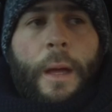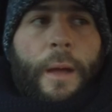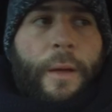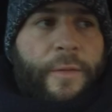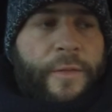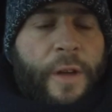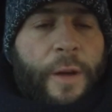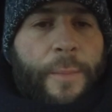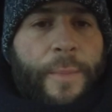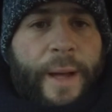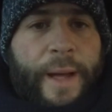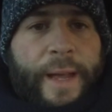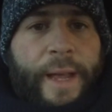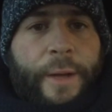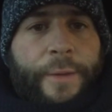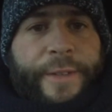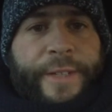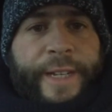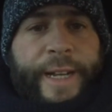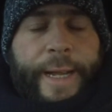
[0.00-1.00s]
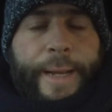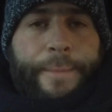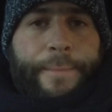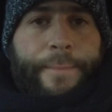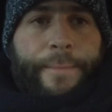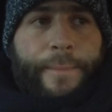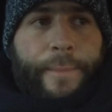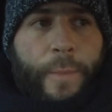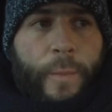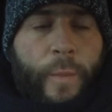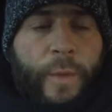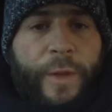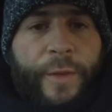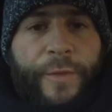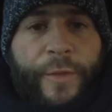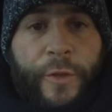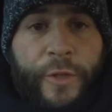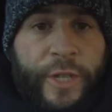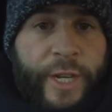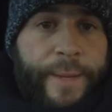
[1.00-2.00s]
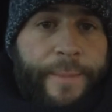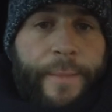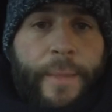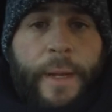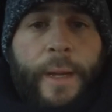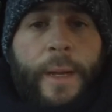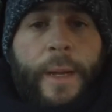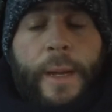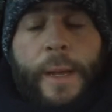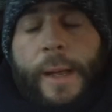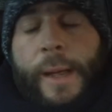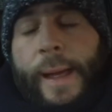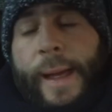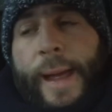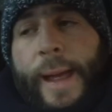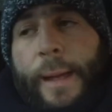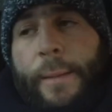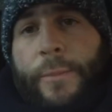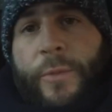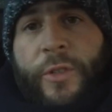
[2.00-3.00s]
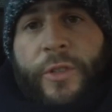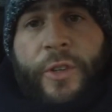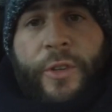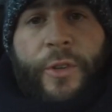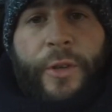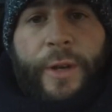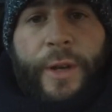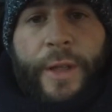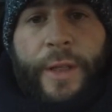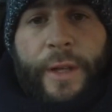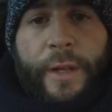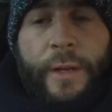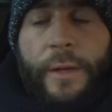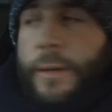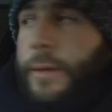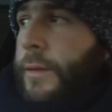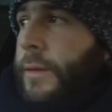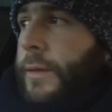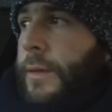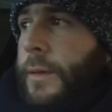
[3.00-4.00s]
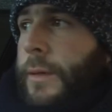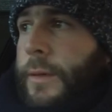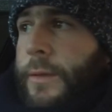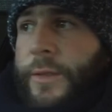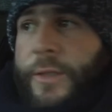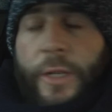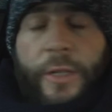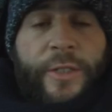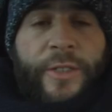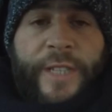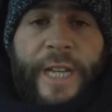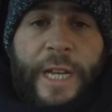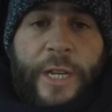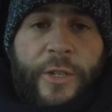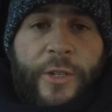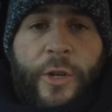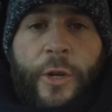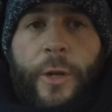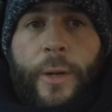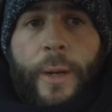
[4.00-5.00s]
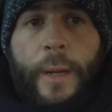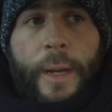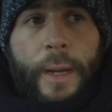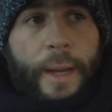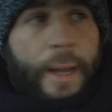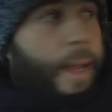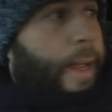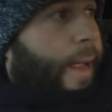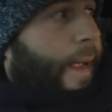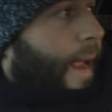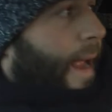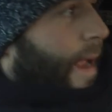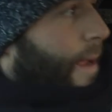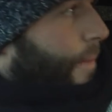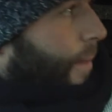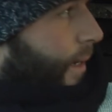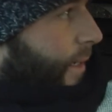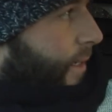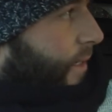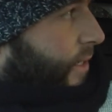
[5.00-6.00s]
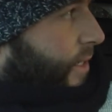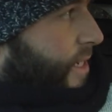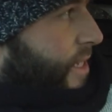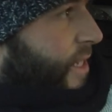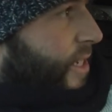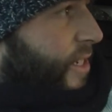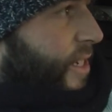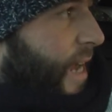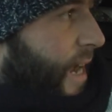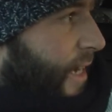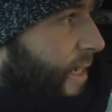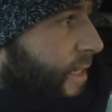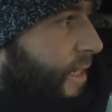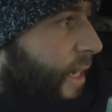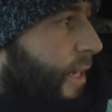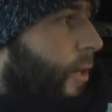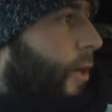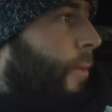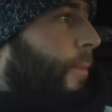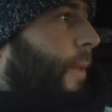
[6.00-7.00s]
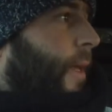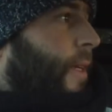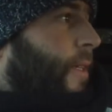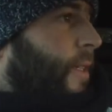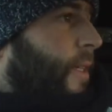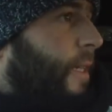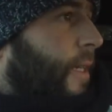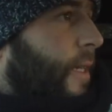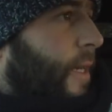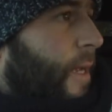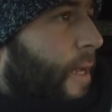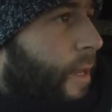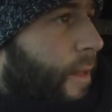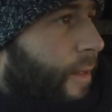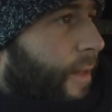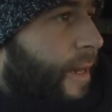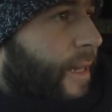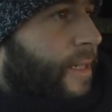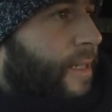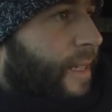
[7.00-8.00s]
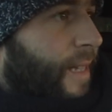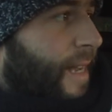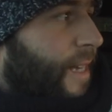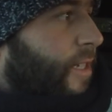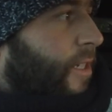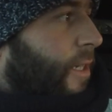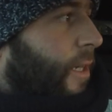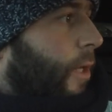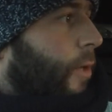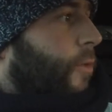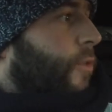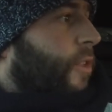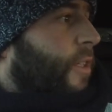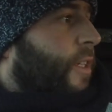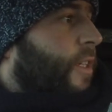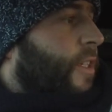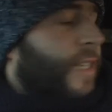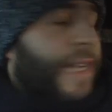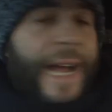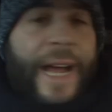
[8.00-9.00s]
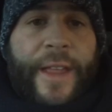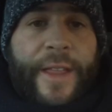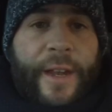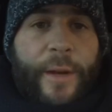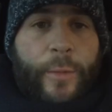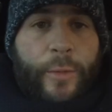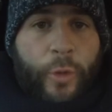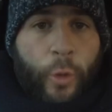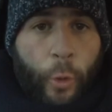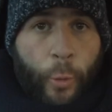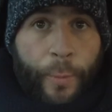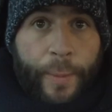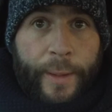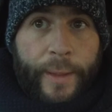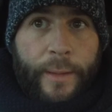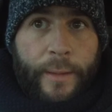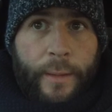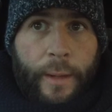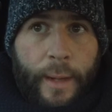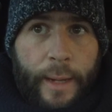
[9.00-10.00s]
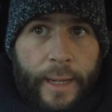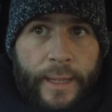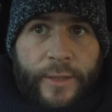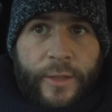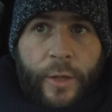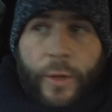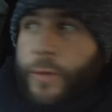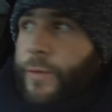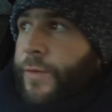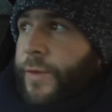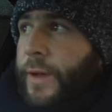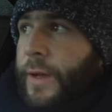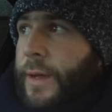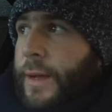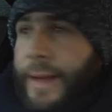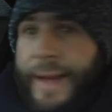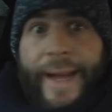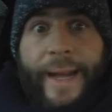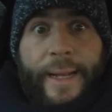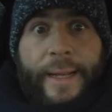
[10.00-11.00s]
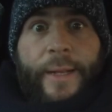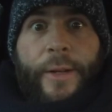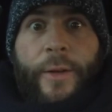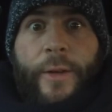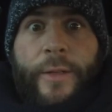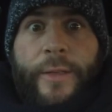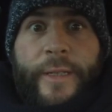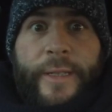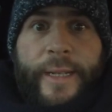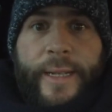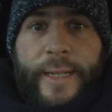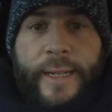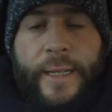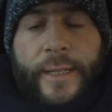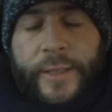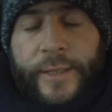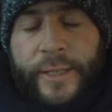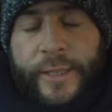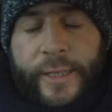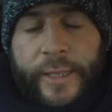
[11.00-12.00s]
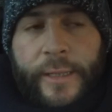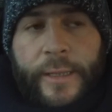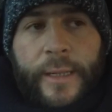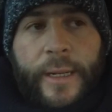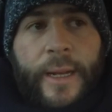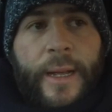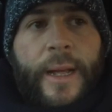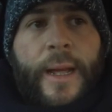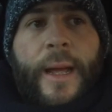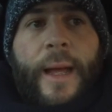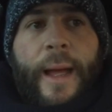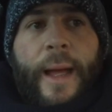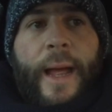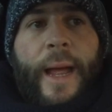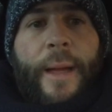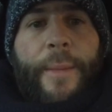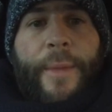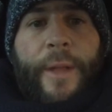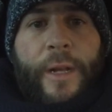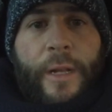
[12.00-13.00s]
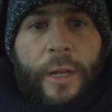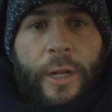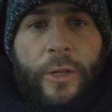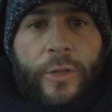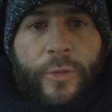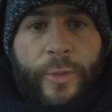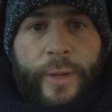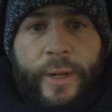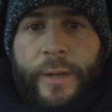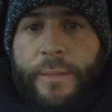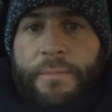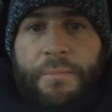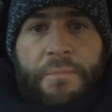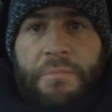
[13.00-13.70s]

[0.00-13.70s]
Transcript: I've come back out tonight with the Fuji, just to do another sunset shoot. I can see the sky's lighting up nicely. There is less clouds in the sky than I was hoping as of earlier on today, as you've seen, and the clouds were